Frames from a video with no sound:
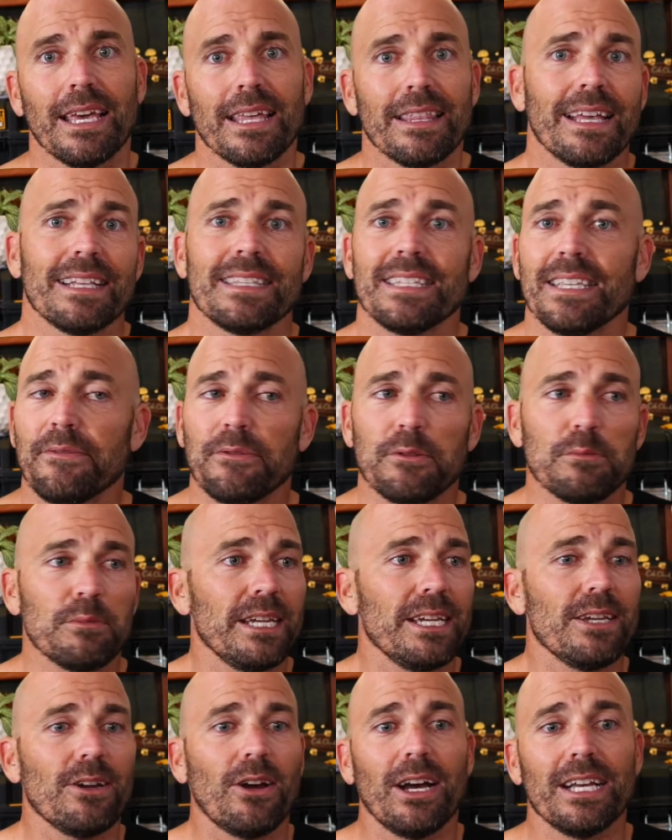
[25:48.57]
That's it from
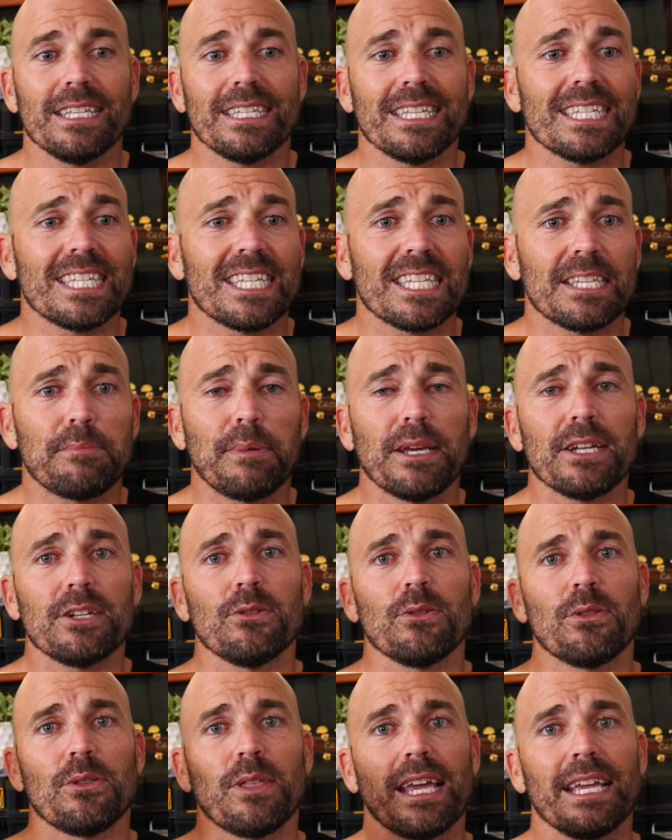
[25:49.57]
me, guys. A
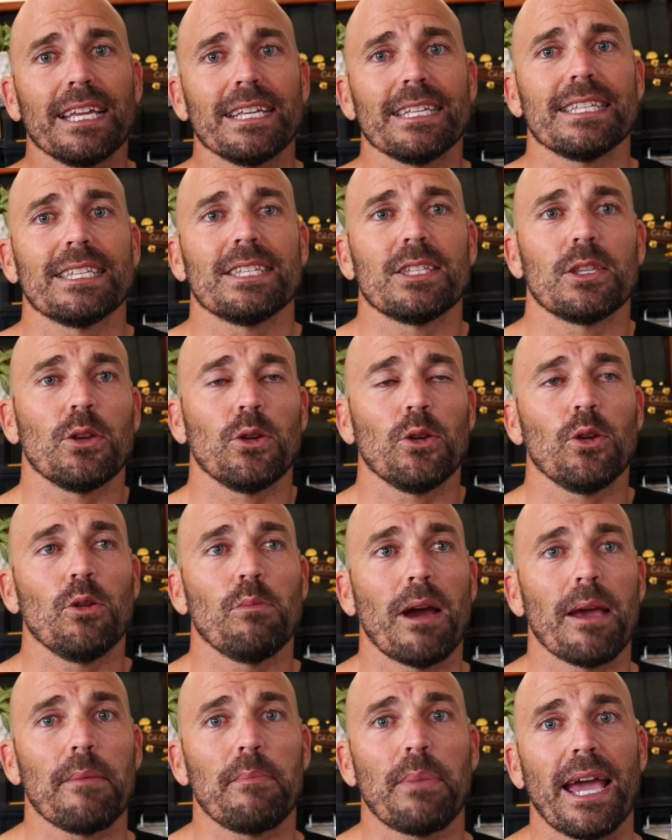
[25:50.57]
special thanks to
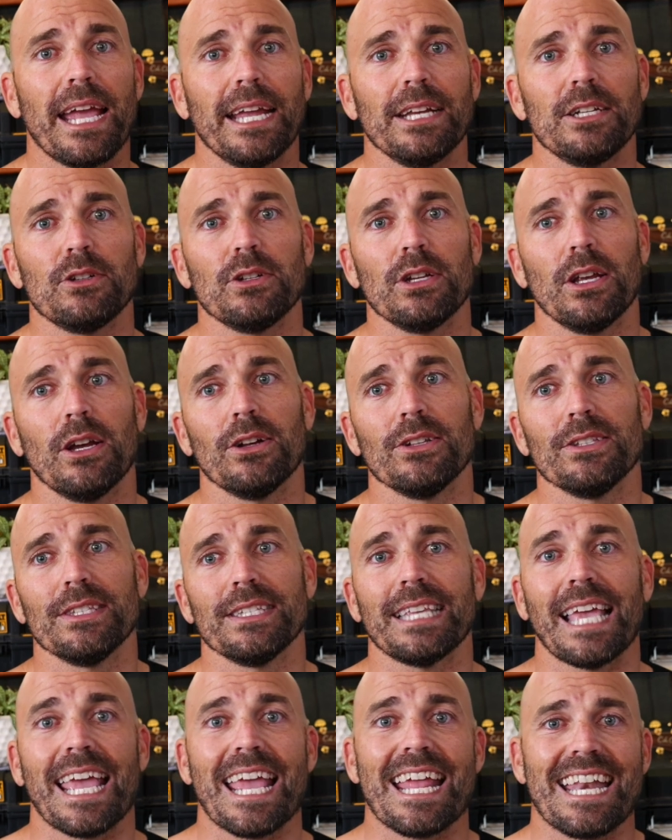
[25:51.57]
my
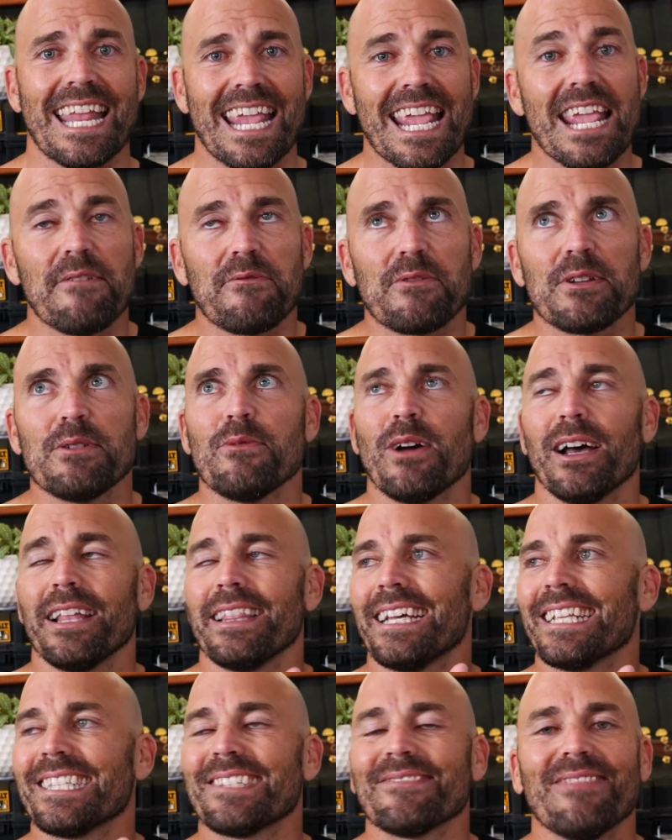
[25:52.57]
Patreons and everyone
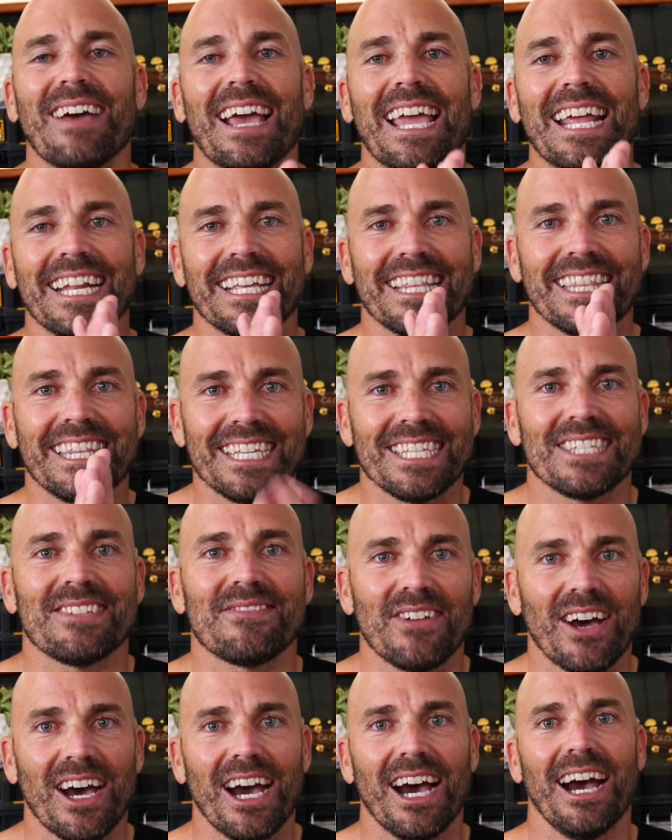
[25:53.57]
that's made it this
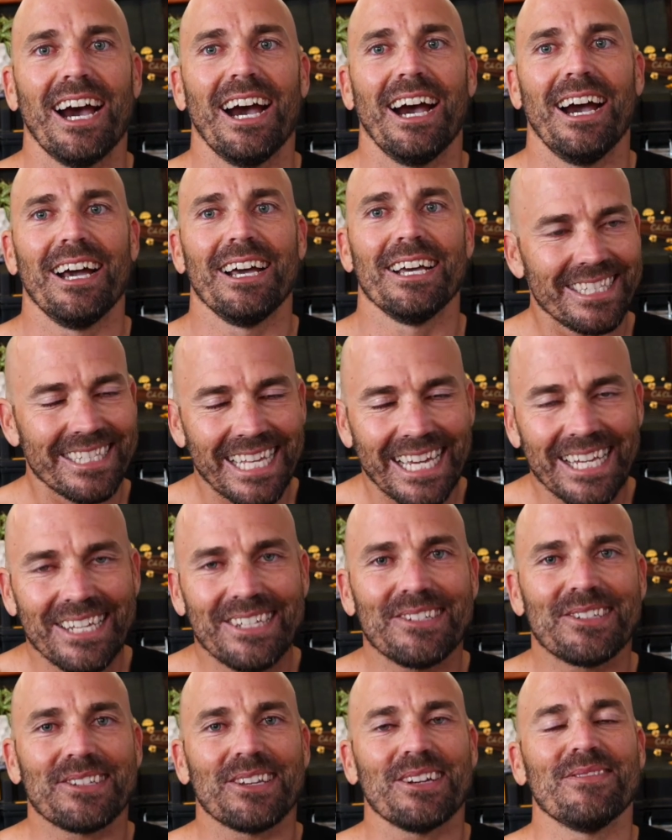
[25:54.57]
far. Thank
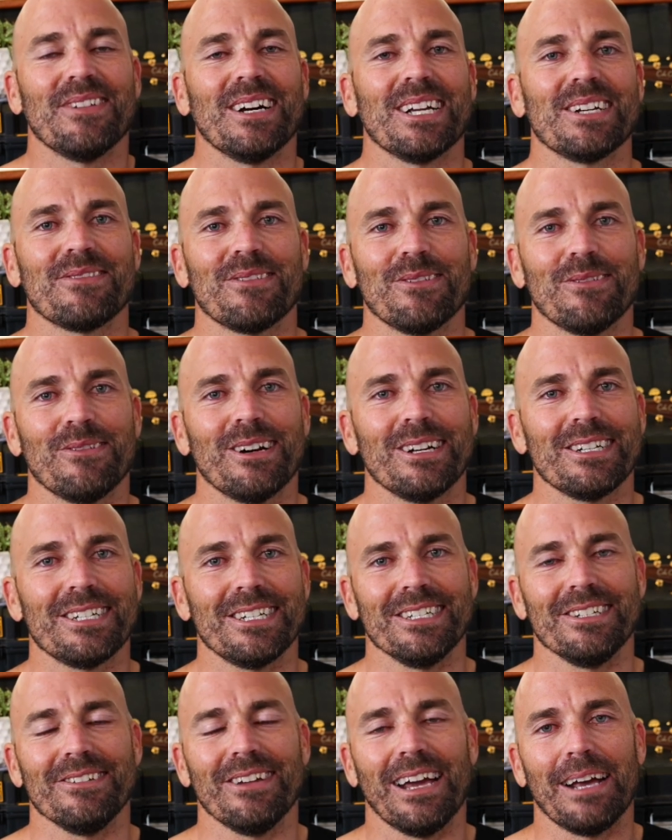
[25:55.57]
you so much for
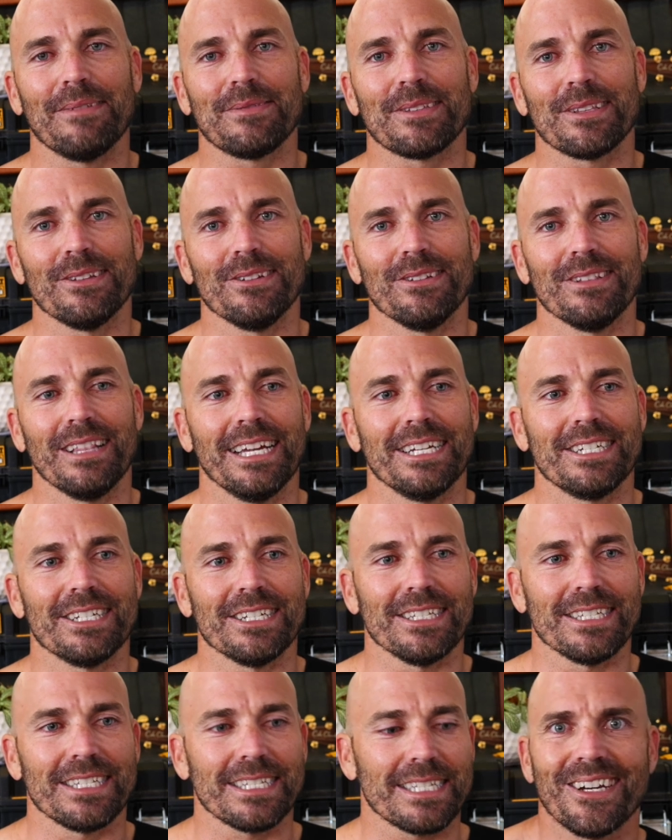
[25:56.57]
watching, you absolute
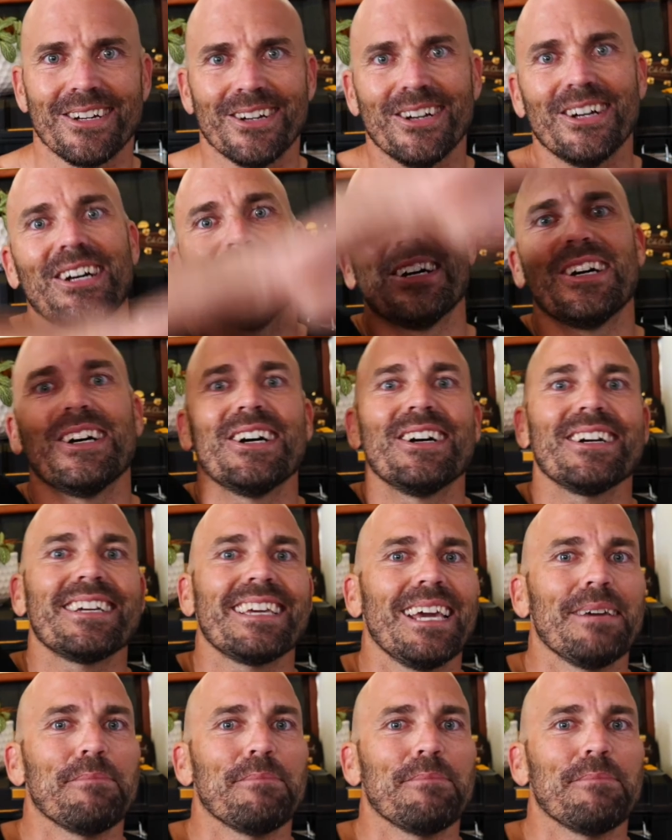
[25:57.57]
legends. Okay,